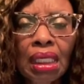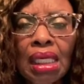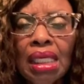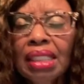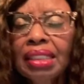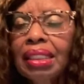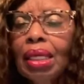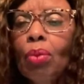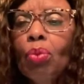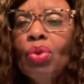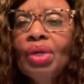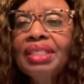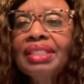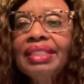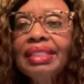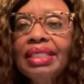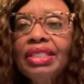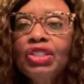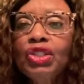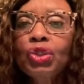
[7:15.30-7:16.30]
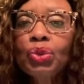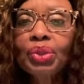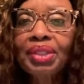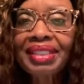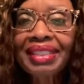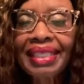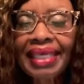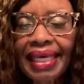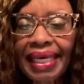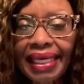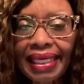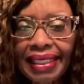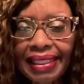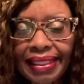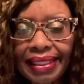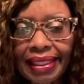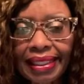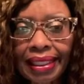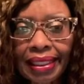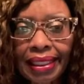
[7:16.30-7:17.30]
Someone sends you a
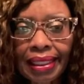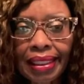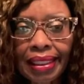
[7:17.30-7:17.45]
text,